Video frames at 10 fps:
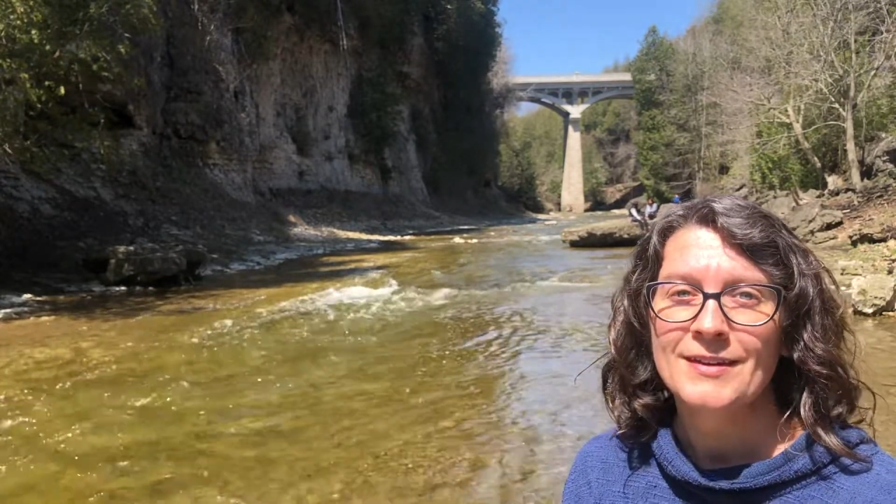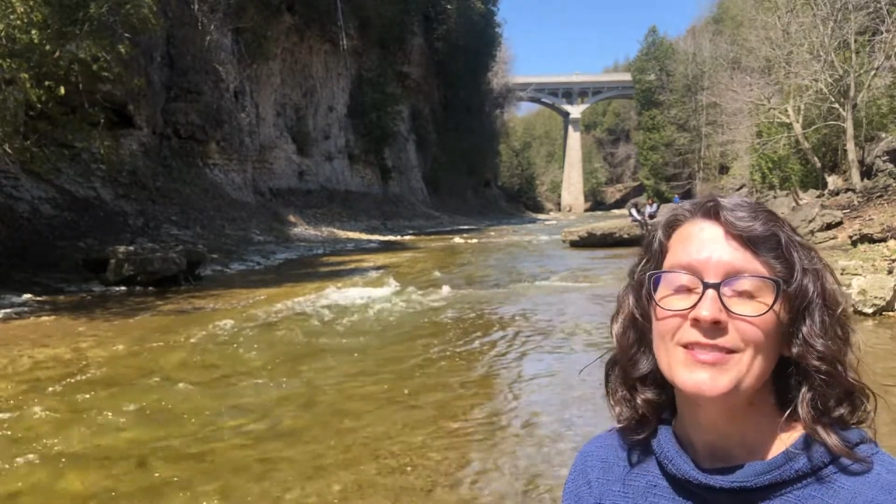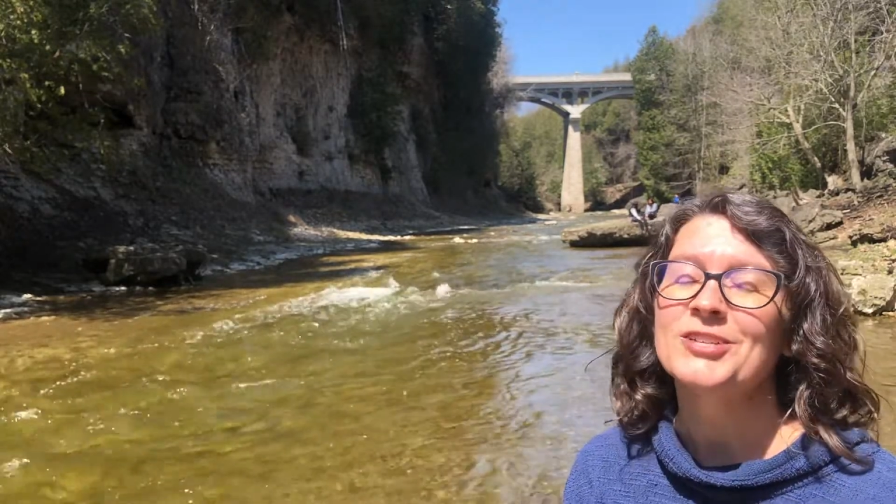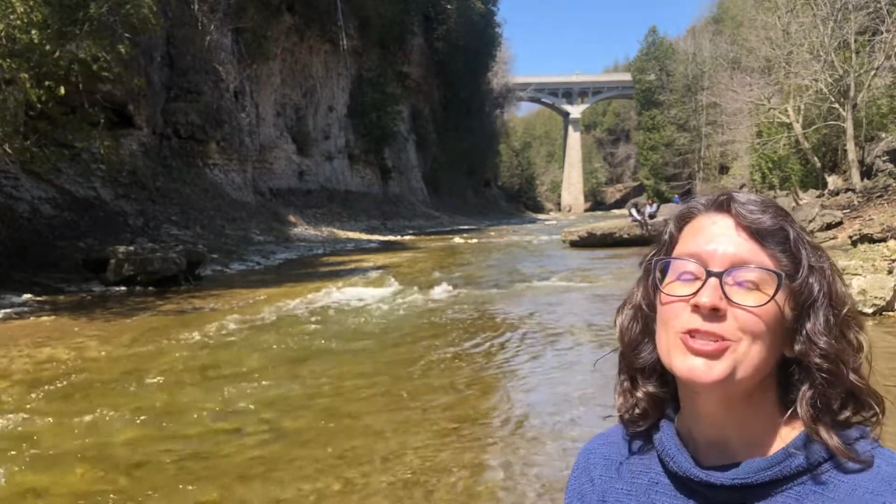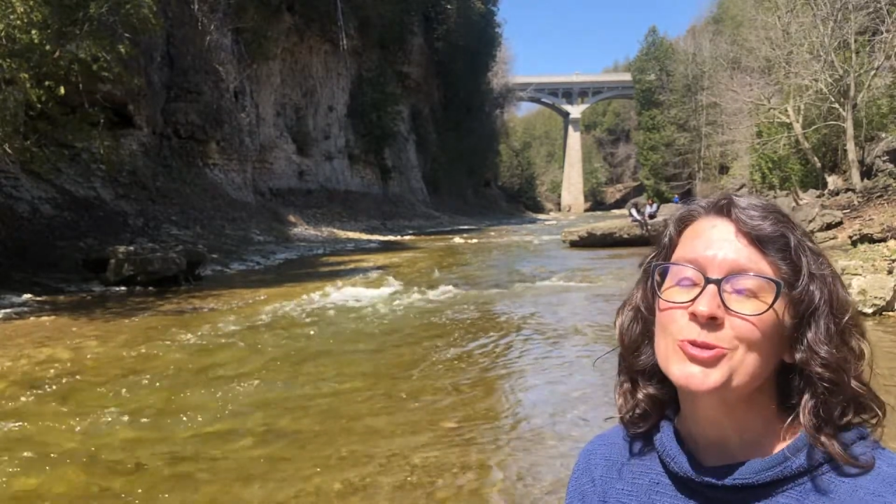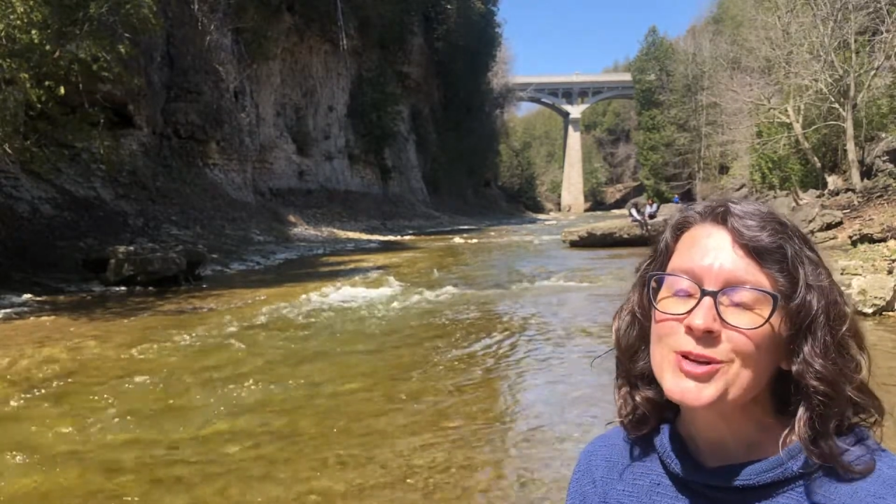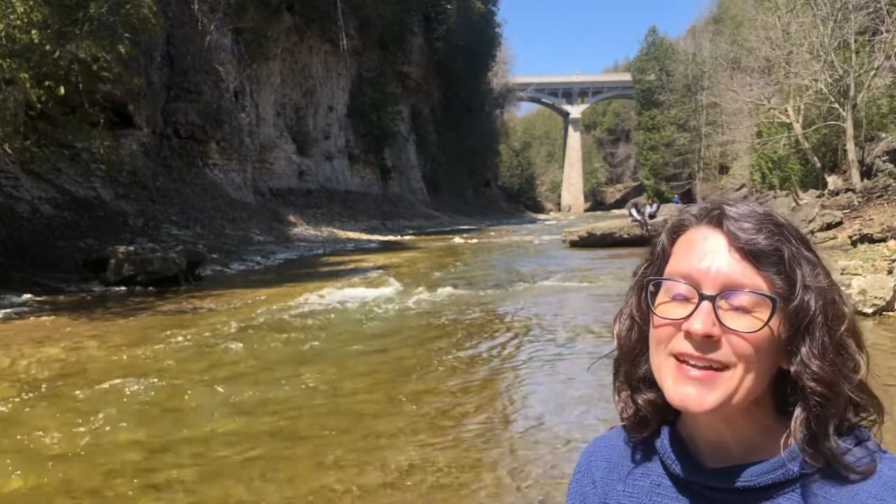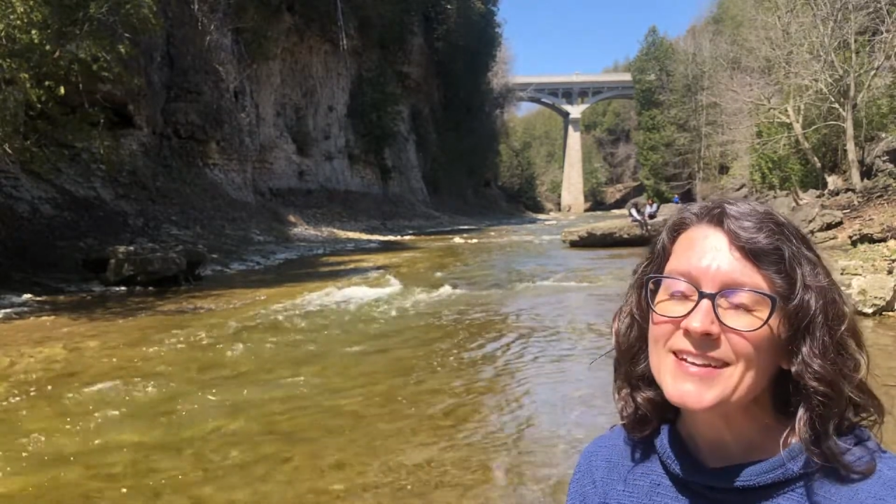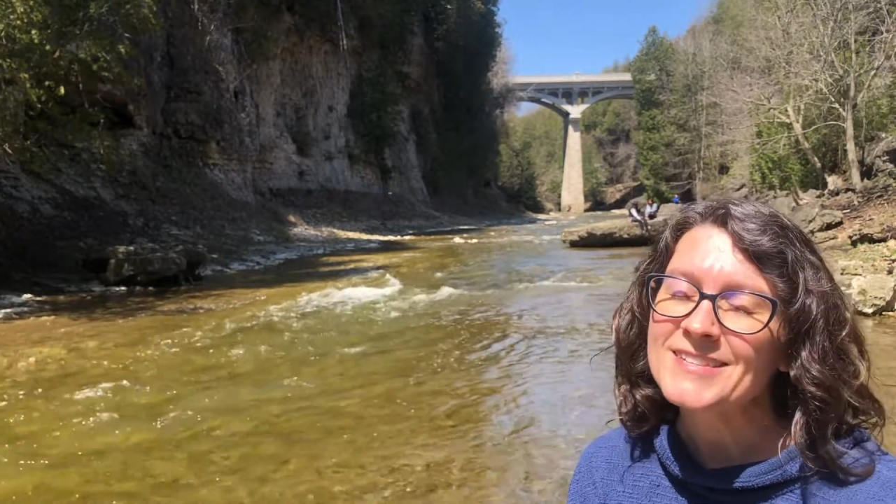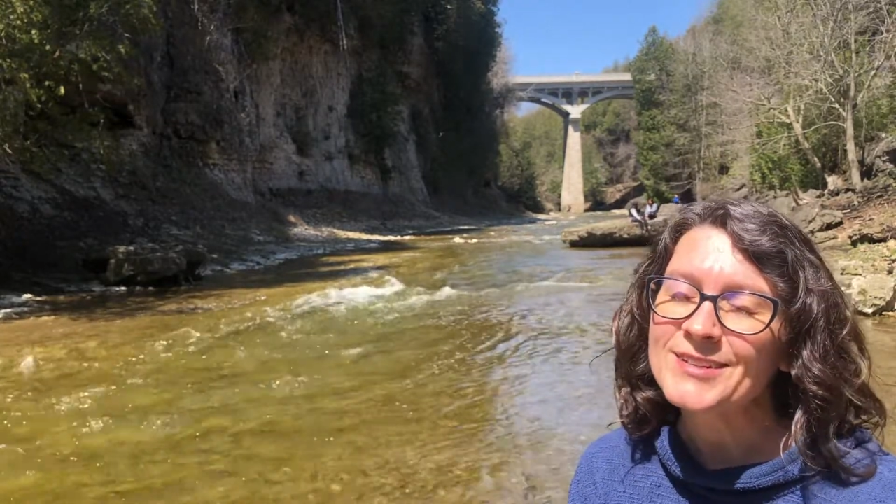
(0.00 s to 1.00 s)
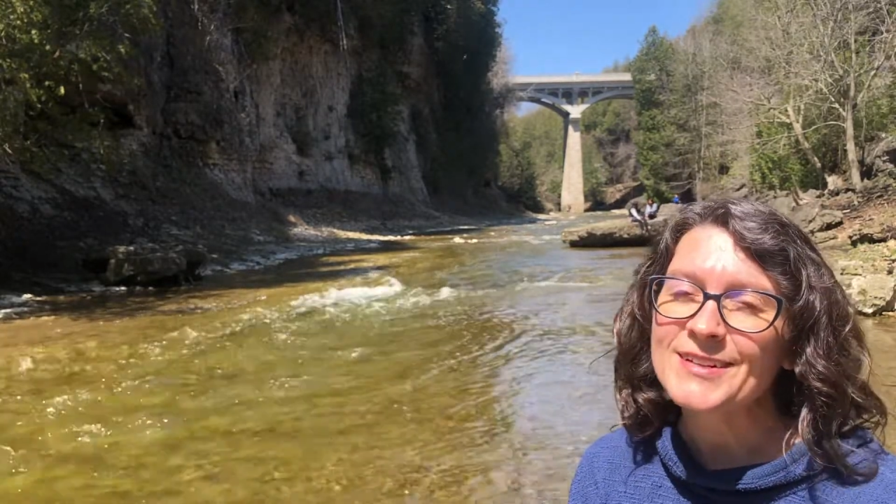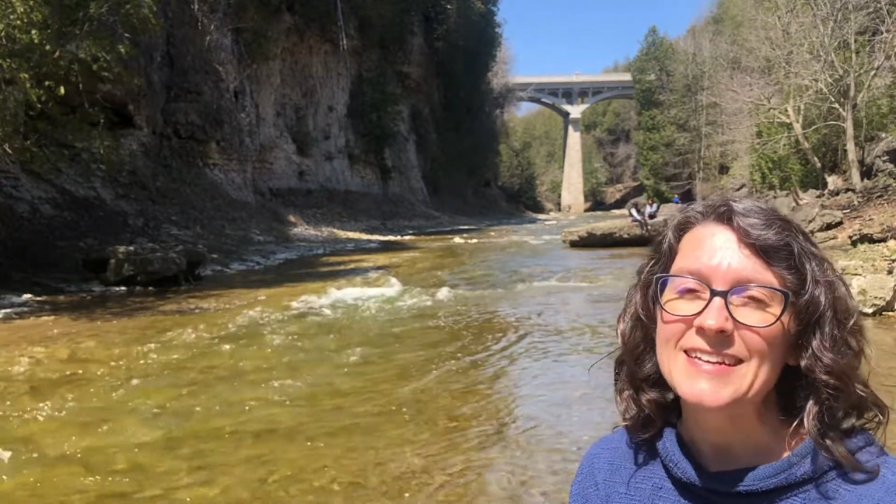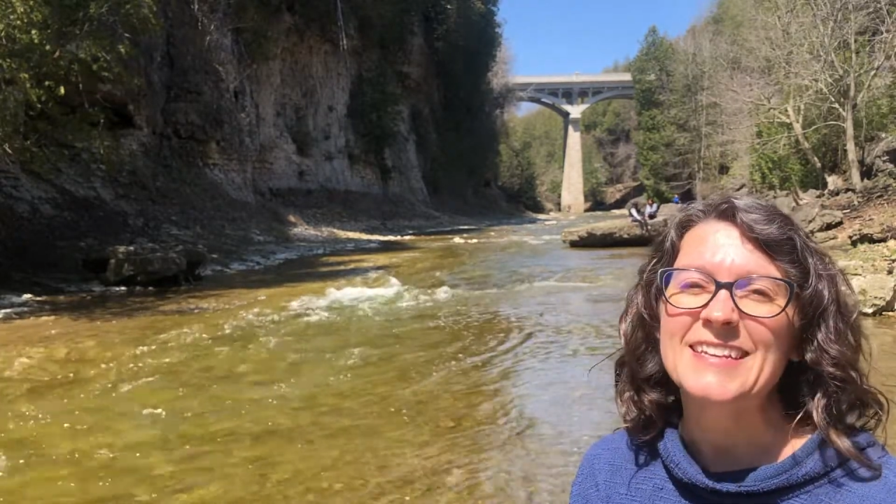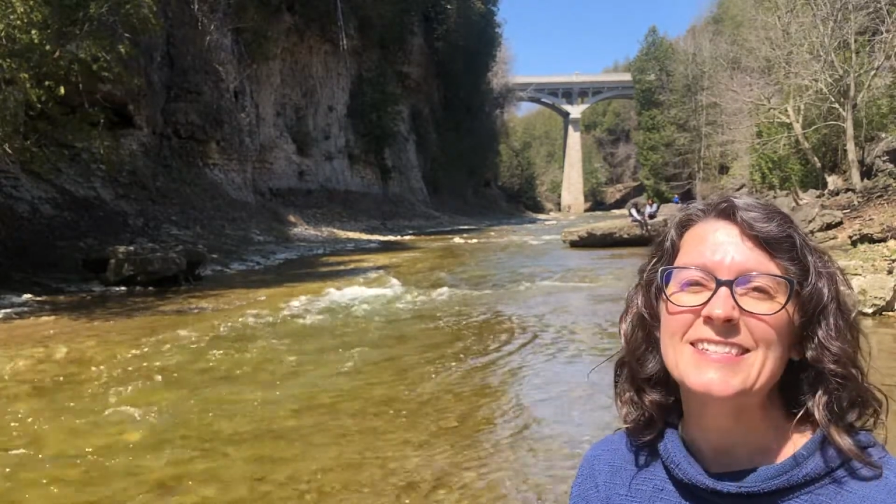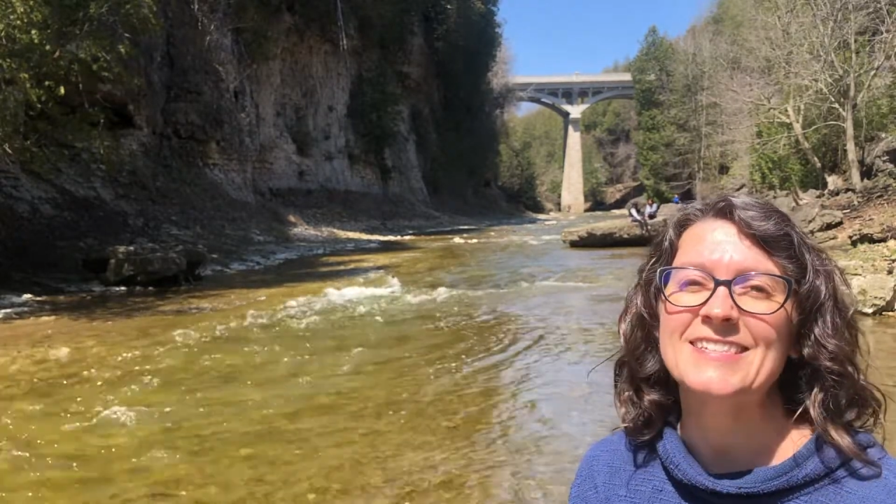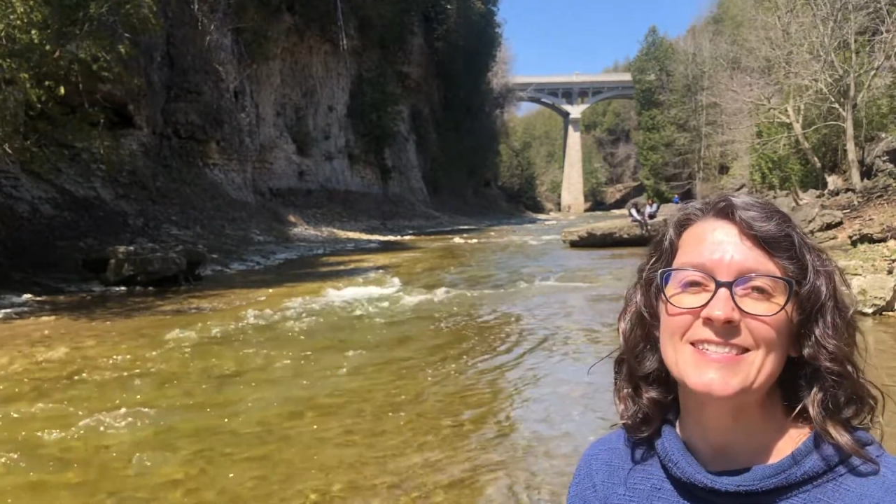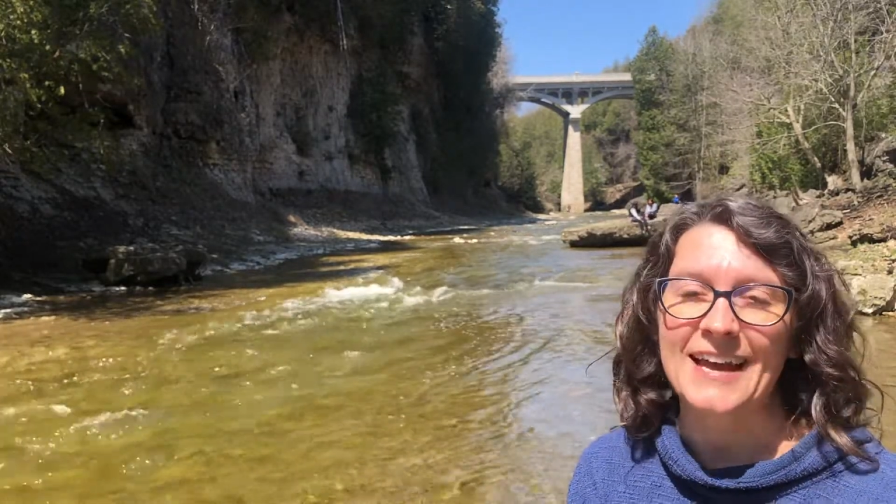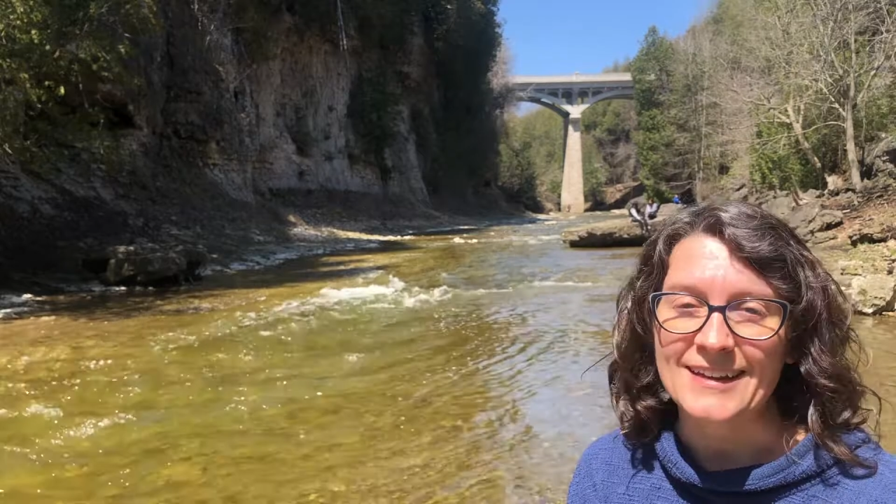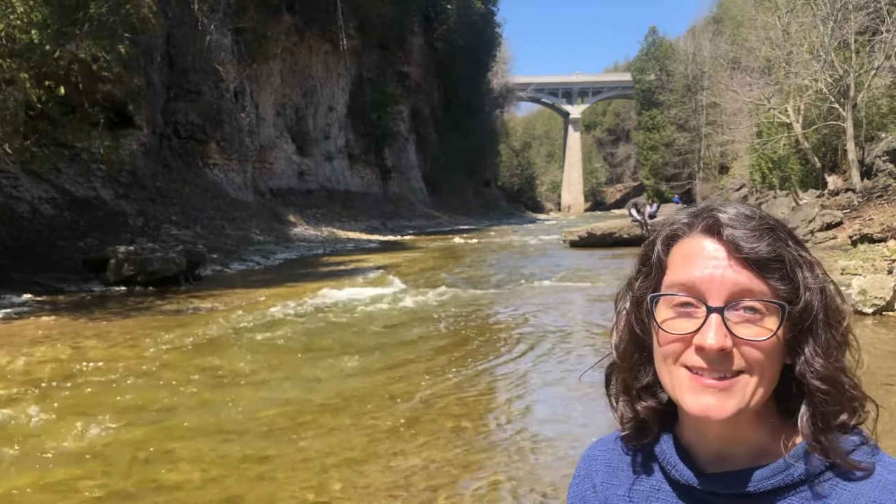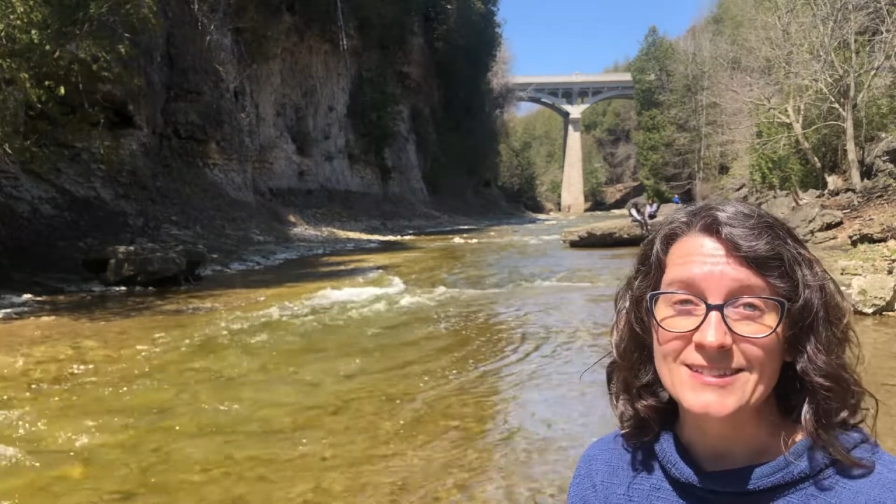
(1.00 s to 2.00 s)
The short answer is
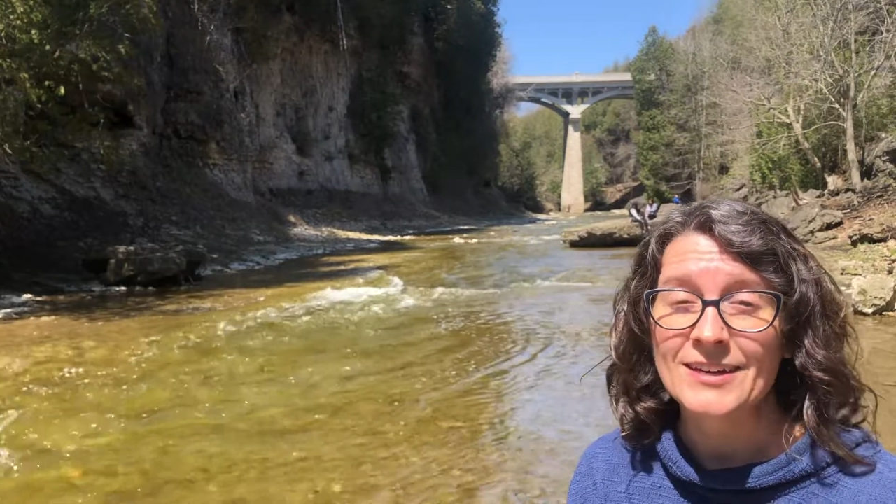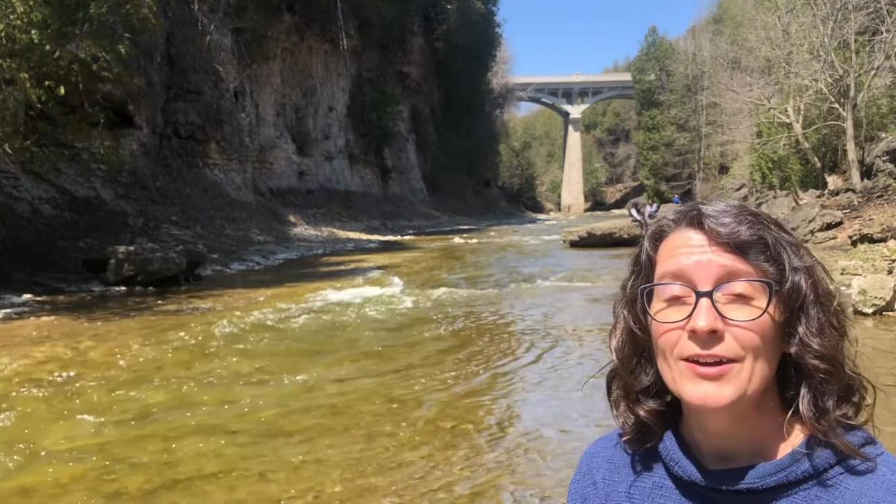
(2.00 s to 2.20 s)
yes.